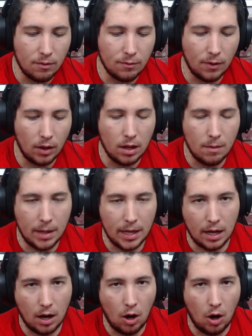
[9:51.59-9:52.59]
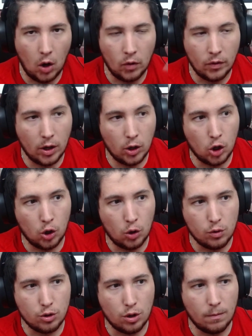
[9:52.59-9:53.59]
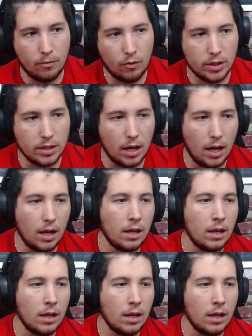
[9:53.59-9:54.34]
follow me on YouTube for a start.